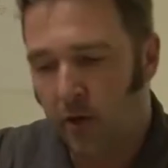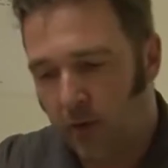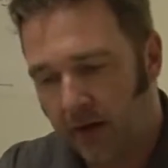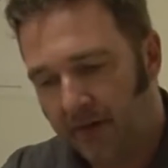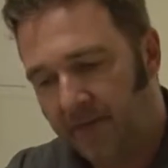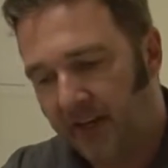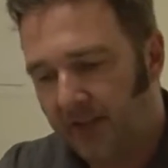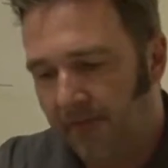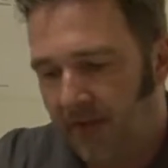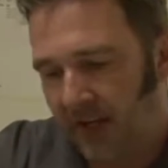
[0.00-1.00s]
We're going to find
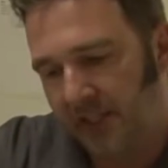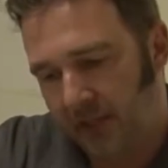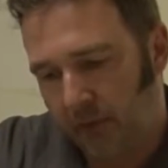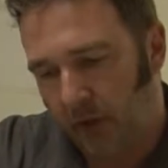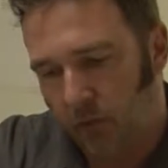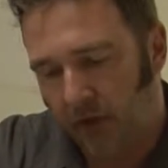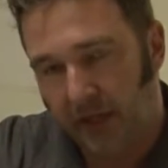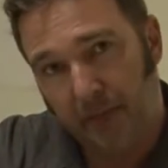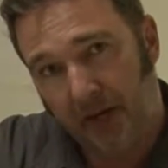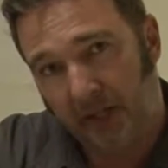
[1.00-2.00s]
some fittings that we can
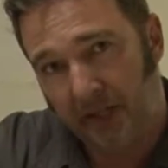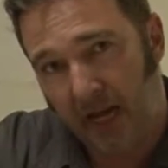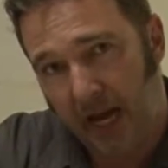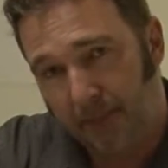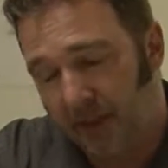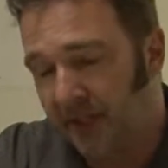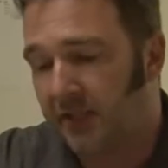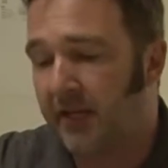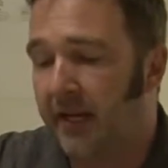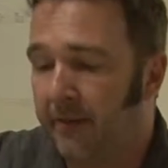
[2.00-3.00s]
weld up onto the top of
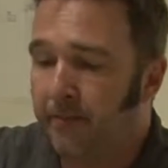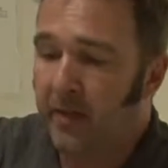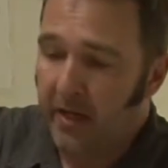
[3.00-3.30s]
this thing.